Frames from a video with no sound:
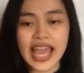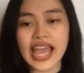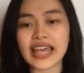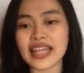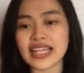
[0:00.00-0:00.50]

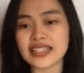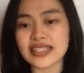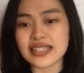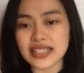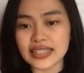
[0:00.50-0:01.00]
and
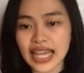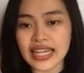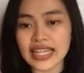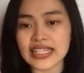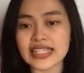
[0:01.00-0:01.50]
that's
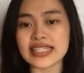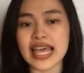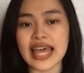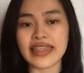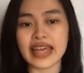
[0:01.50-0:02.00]
telling us
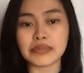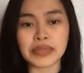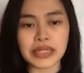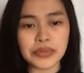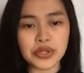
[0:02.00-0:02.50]
that
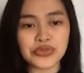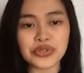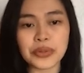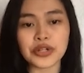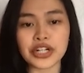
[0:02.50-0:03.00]
people
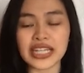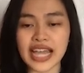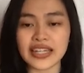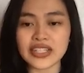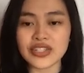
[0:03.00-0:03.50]
from
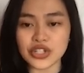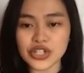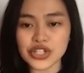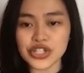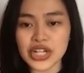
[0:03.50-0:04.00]
organic
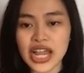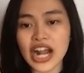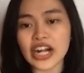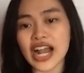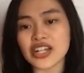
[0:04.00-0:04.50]
search
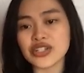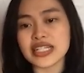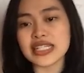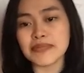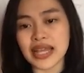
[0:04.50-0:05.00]
are actually
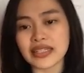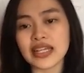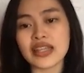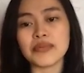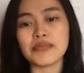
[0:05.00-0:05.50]

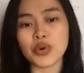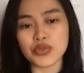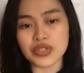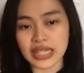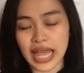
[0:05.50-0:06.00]
spending the
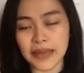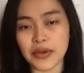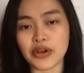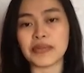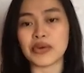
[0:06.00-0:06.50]
most time
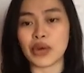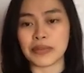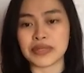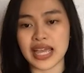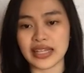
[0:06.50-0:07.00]
on my
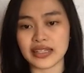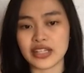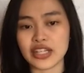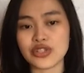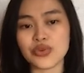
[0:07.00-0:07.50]
website.
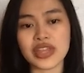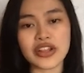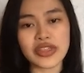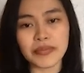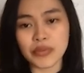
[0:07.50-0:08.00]
So
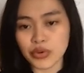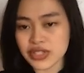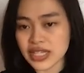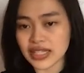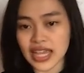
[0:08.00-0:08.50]
they're the
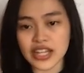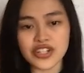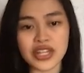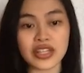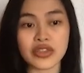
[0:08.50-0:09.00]
most
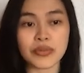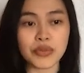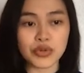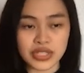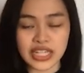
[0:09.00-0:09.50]
engaged and they're the
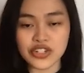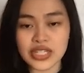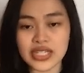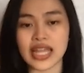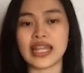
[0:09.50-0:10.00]
most
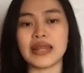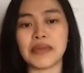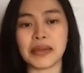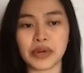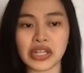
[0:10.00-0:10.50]
interested in
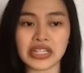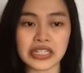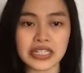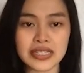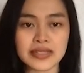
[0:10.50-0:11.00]
my
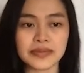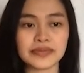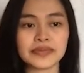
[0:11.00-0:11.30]
products.